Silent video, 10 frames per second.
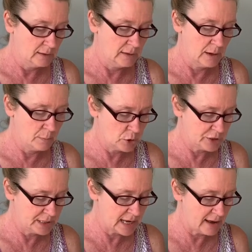number
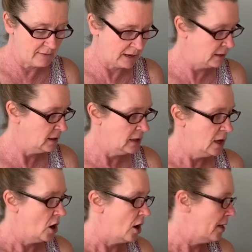7
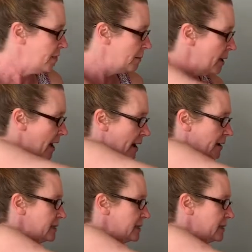on the box